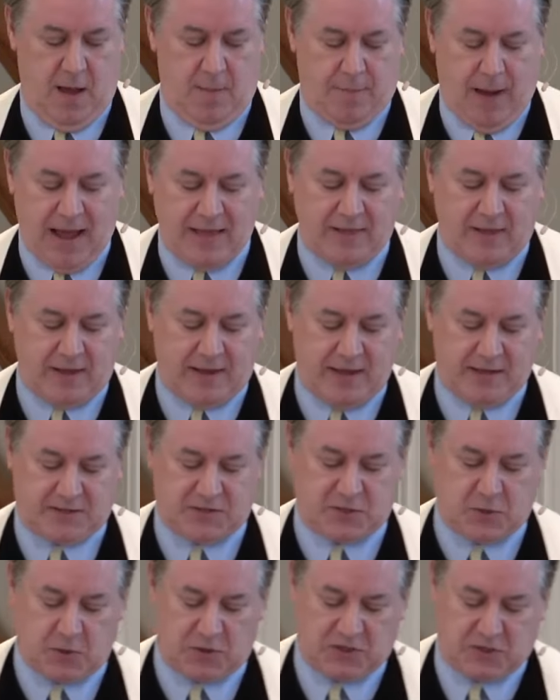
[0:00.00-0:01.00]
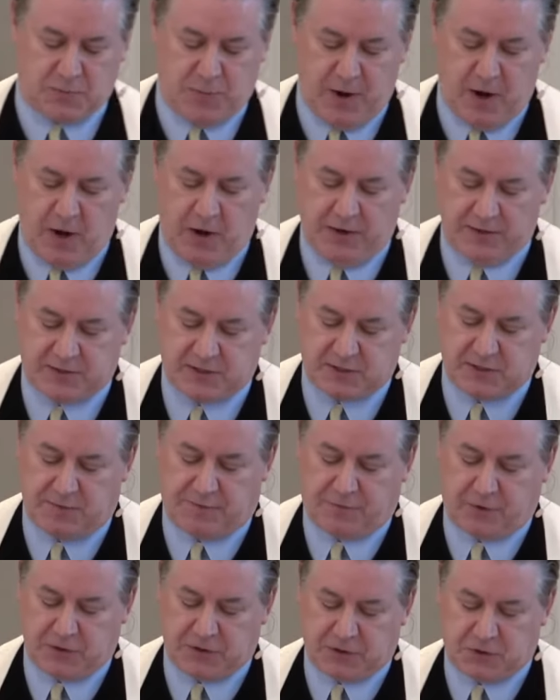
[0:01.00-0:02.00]
Pilate gets to experience the
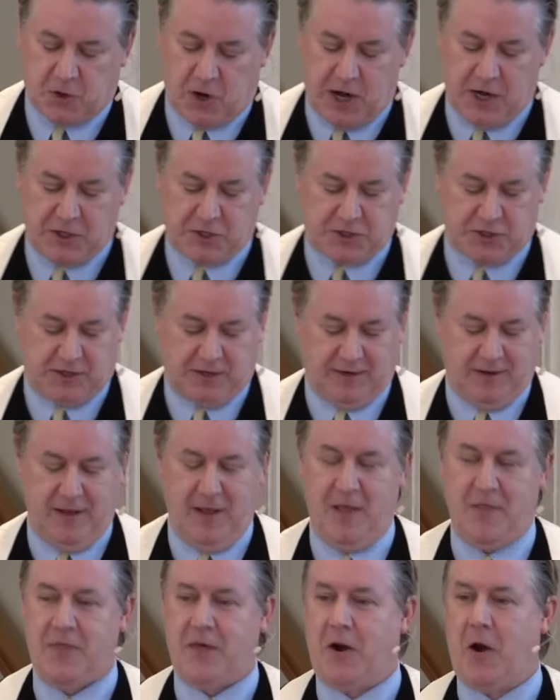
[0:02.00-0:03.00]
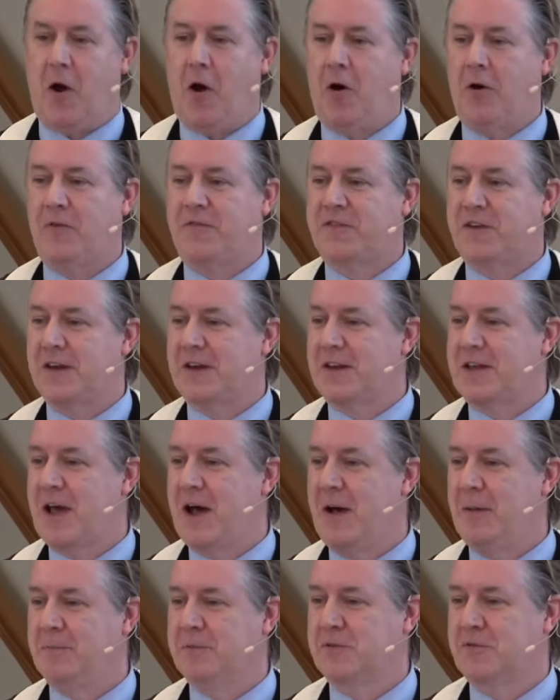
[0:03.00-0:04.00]
frustration that often
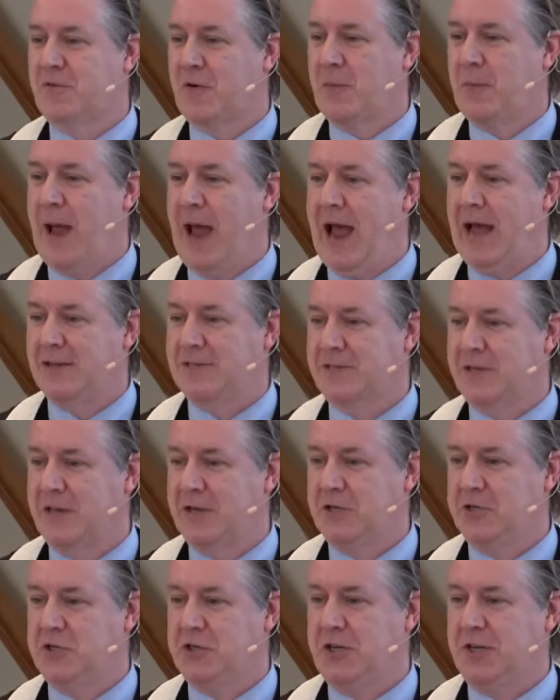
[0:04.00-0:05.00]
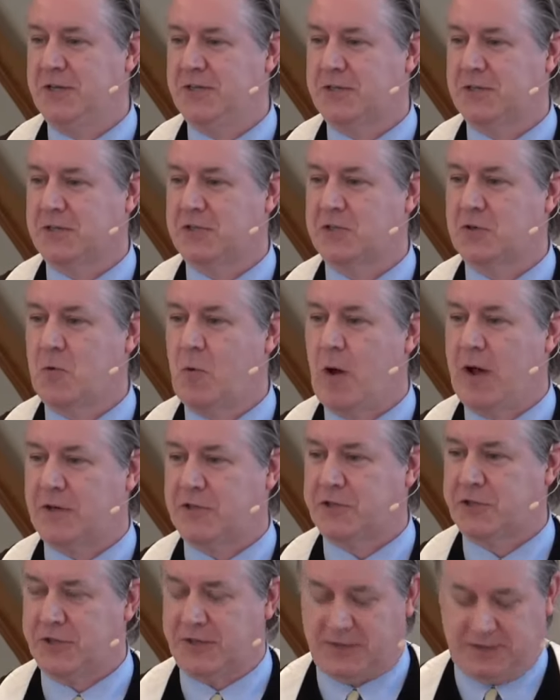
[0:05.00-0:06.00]
comes from asking Jesus
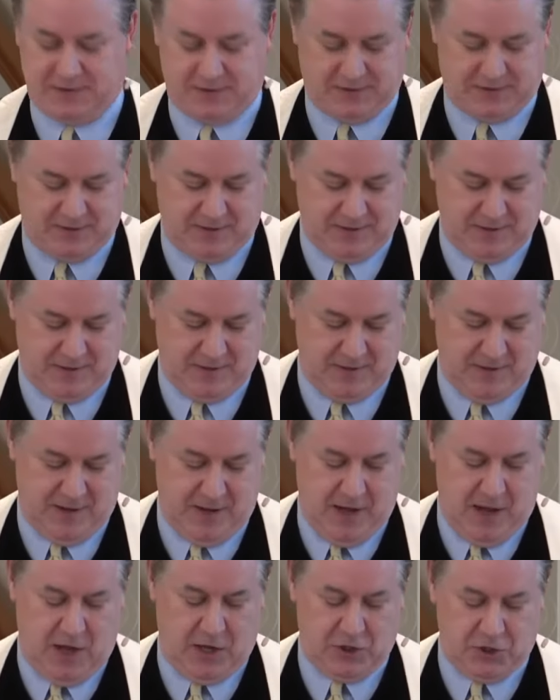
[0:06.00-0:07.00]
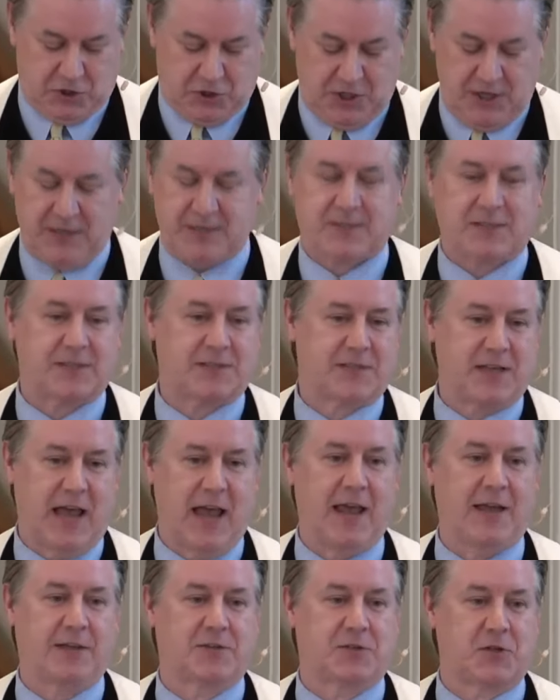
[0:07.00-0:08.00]
questions. Jesus
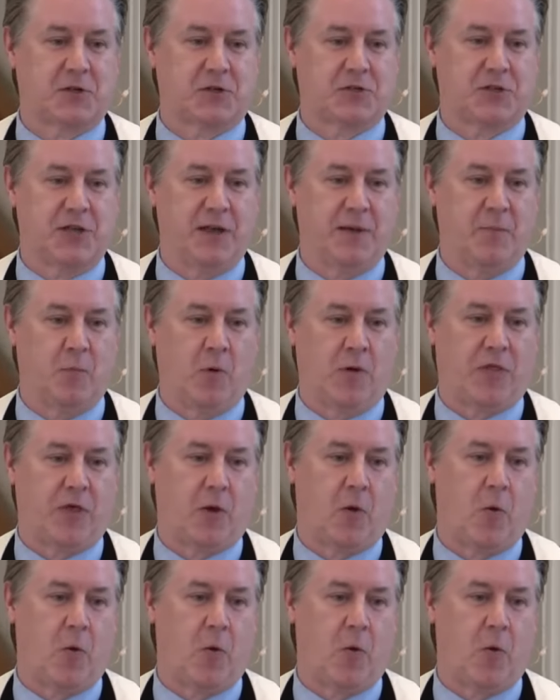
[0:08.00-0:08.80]
answers him with a